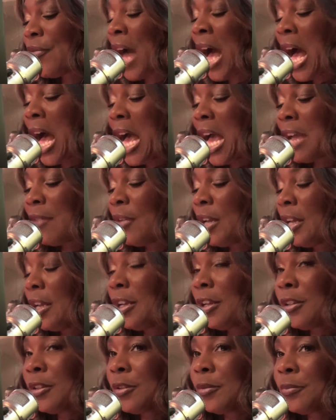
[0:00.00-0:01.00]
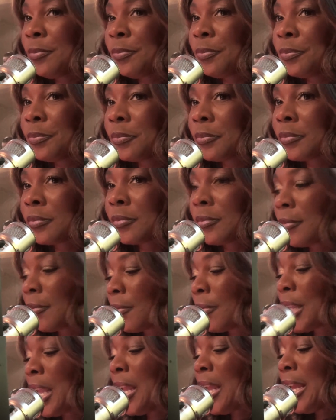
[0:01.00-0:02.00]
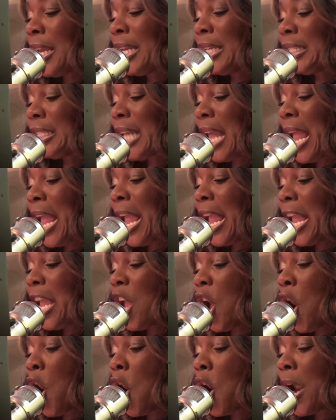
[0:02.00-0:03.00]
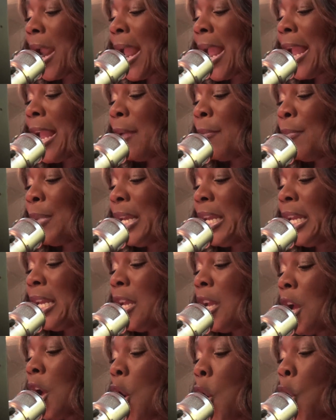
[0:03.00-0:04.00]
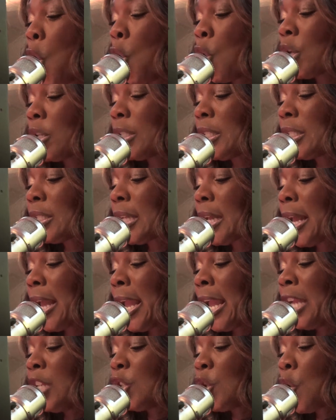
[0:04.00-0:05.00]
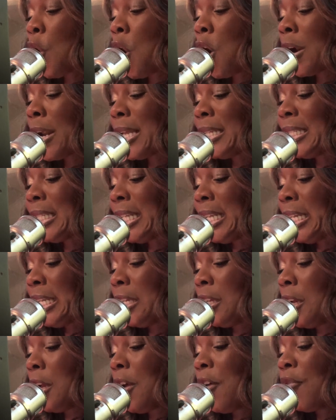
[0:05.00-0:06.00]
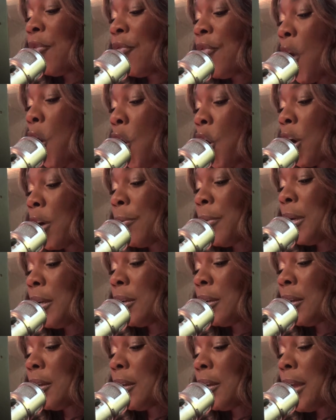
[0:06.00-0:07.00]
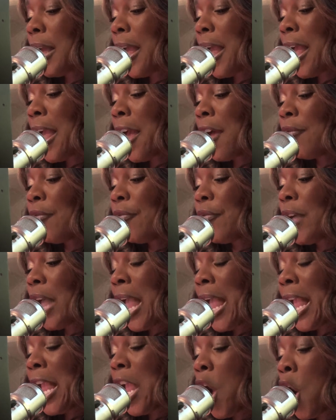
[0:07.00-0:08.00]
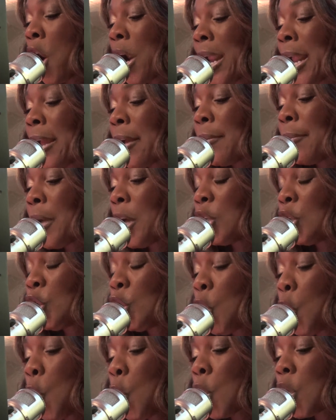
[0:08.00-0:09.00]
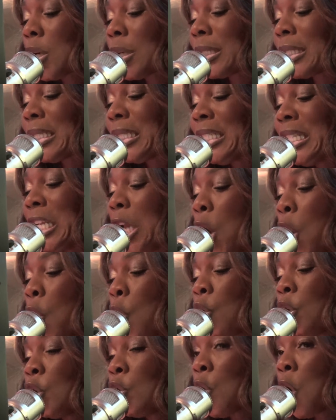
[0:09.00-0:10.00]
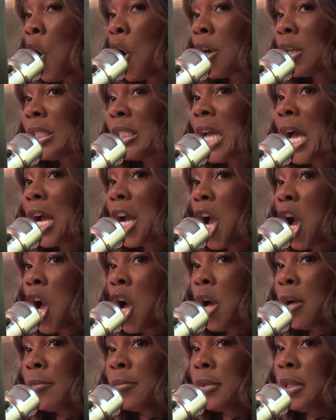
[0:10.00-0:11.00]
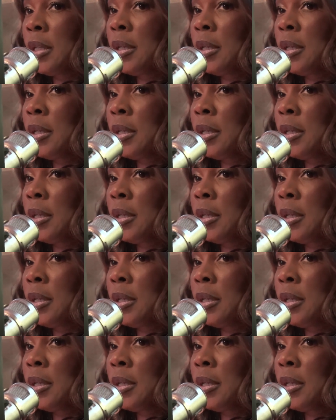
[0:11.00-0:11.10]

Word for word: And let's spell out that website. It's A R A B horse, H O R S E, farm, F A R M, tour, T O U R dot com.